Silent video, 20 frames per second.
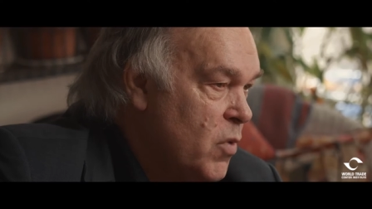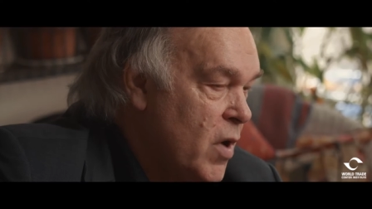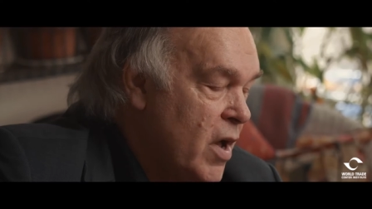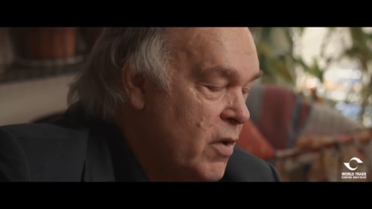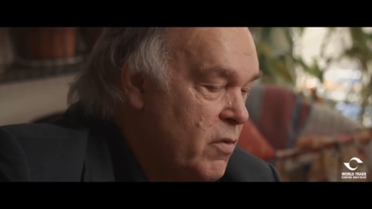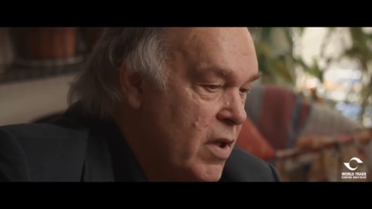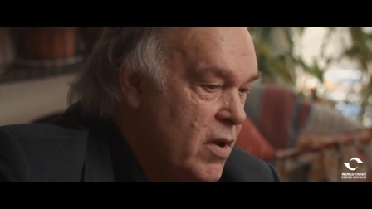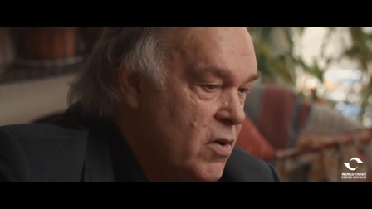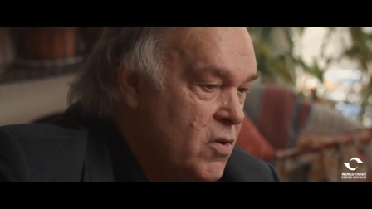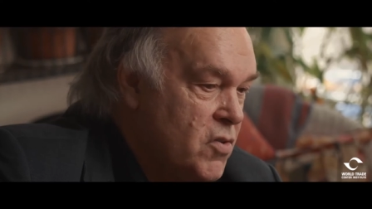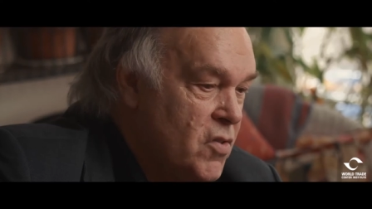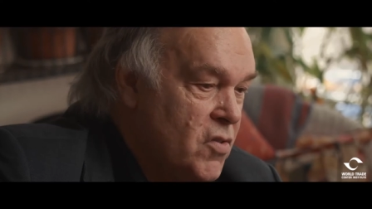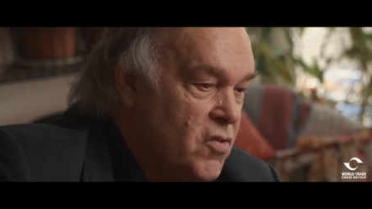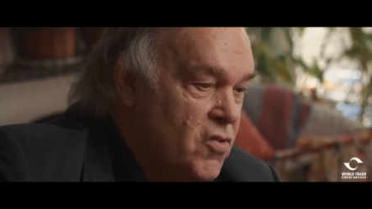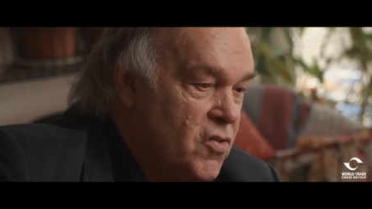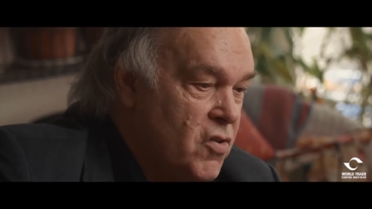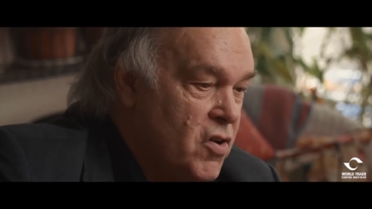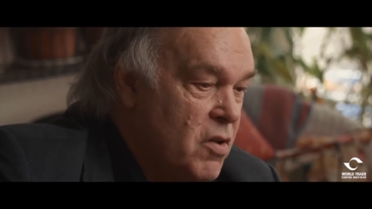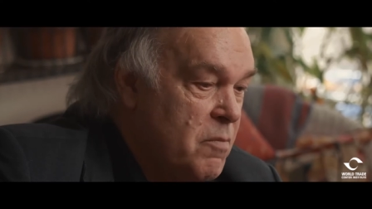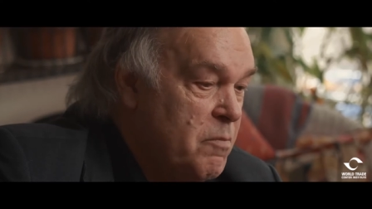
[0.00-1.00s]
wine writers, and
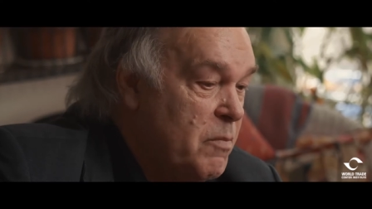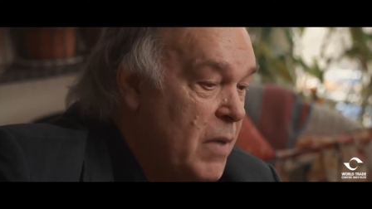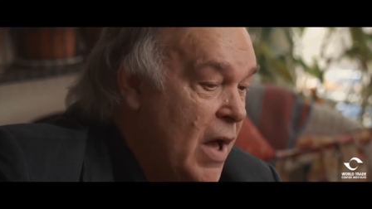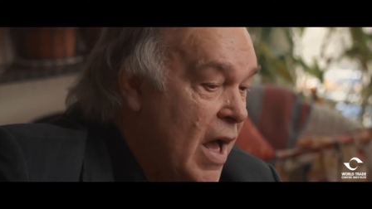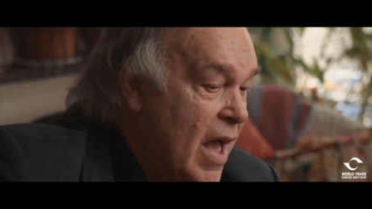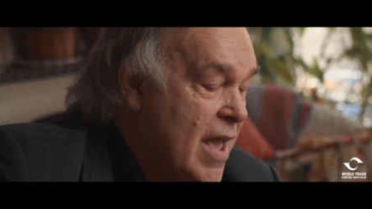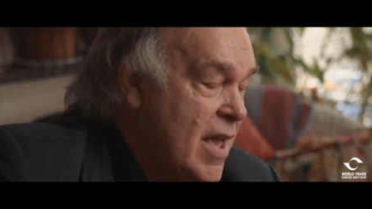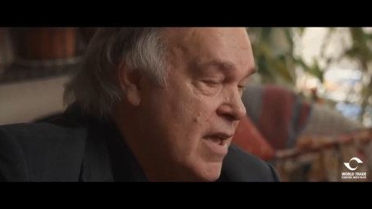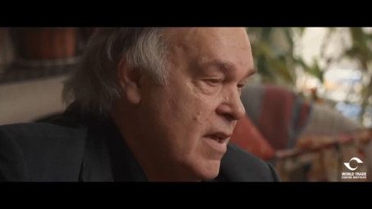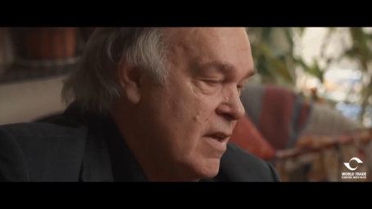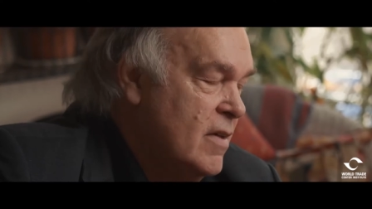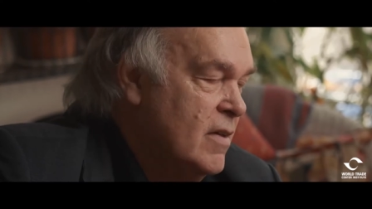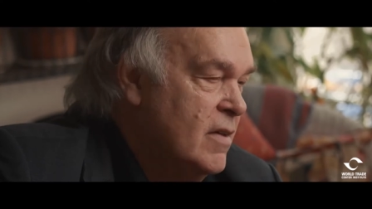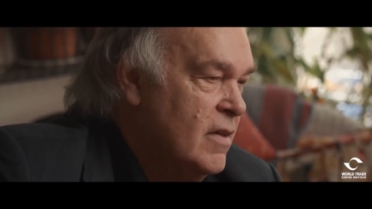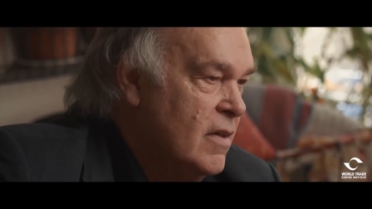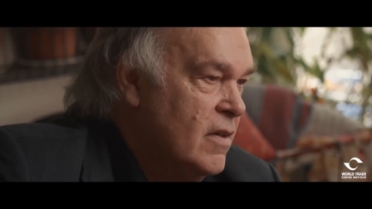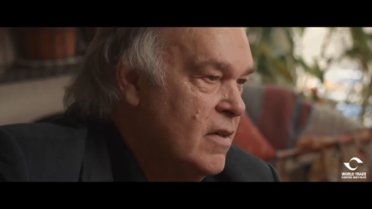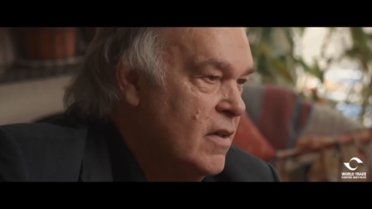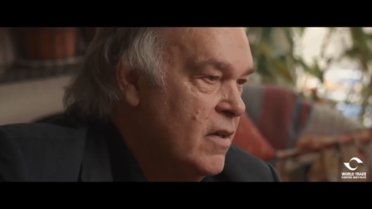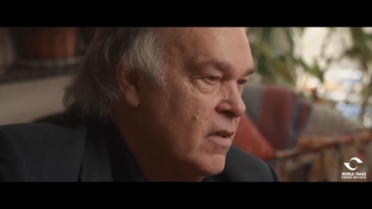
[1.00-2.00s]
started buying
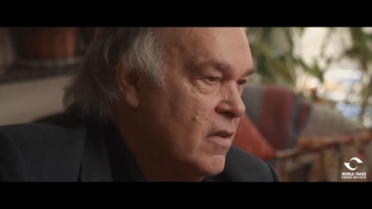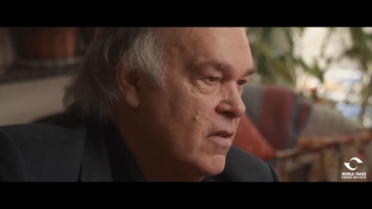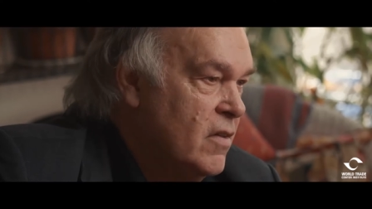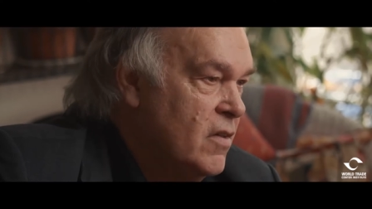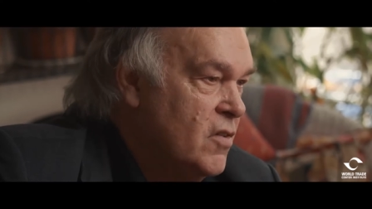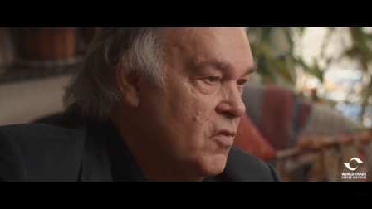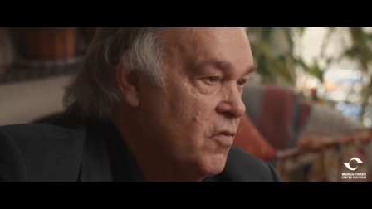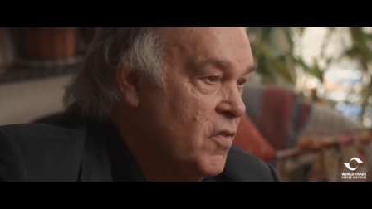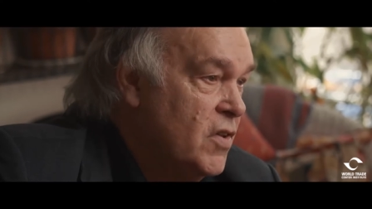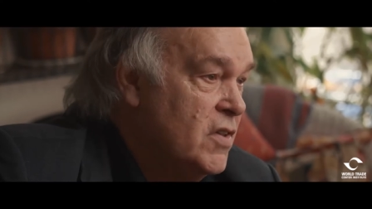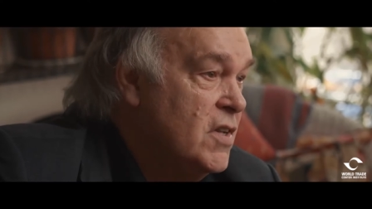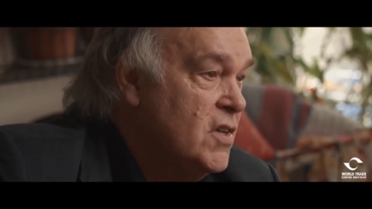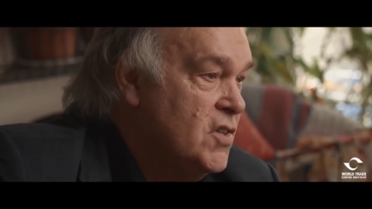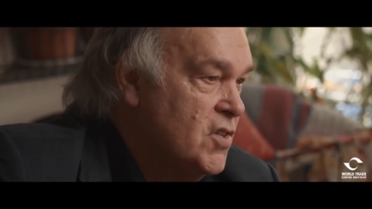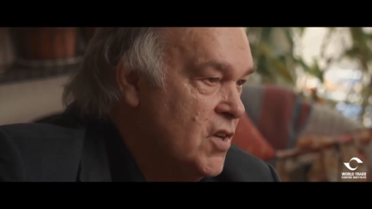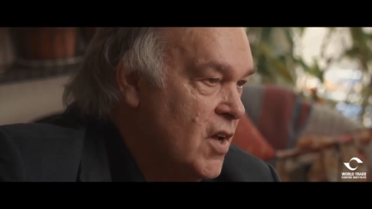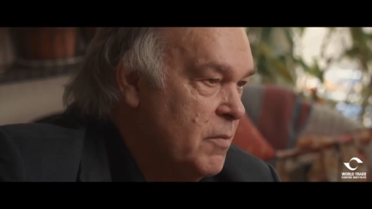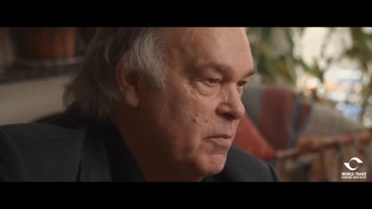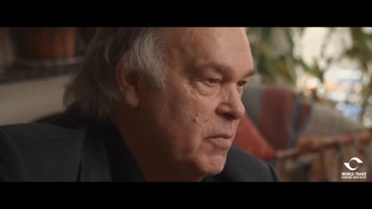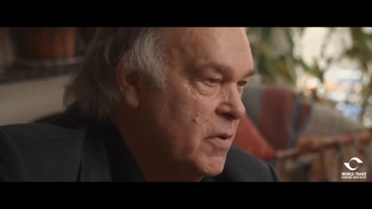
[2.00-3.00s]
this
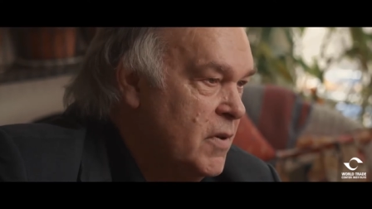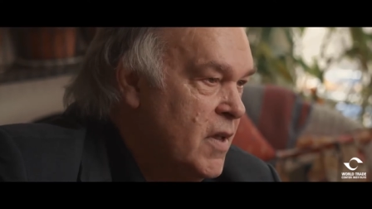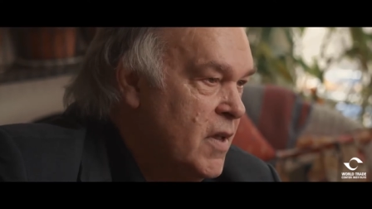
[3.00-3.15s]
vintage up.